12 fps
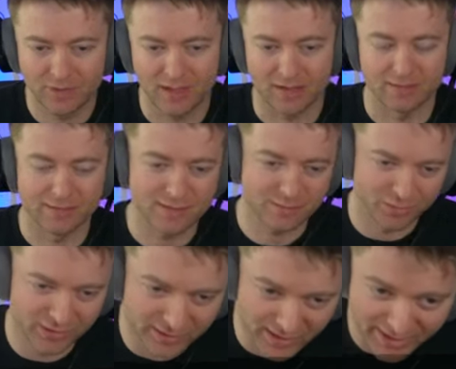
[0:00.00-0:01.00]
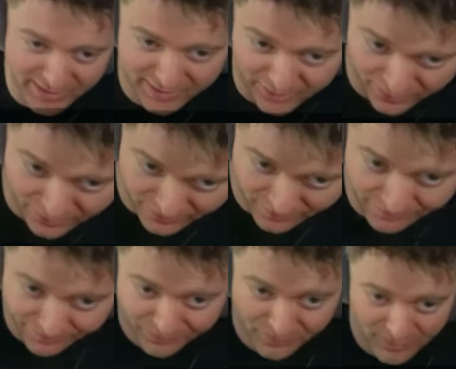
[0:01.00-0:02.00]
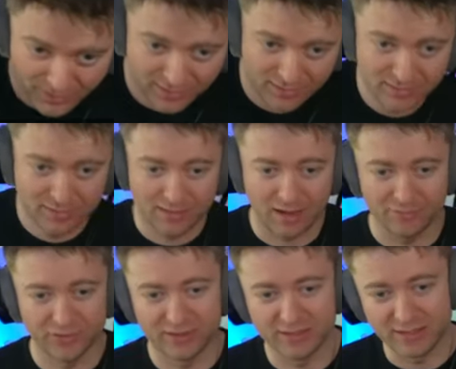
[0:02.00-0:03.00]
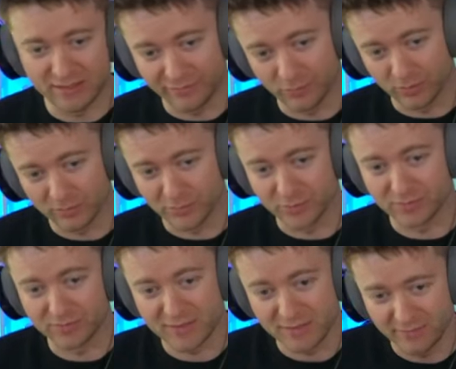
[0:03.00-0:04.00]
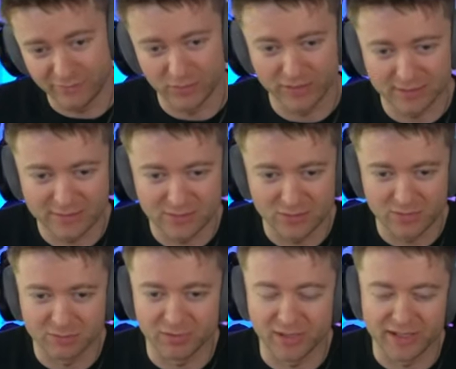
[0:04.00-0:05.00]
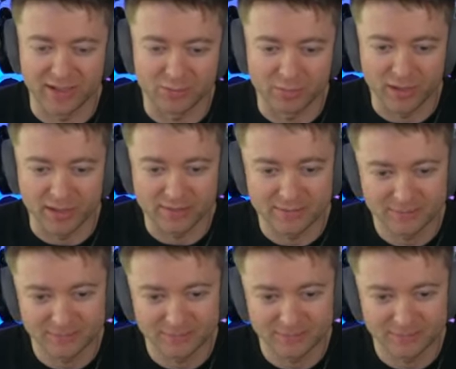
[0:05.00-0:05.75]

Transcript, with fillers: Okay, let's bring the knight here. Covering the e4 move, c4 can still be played, but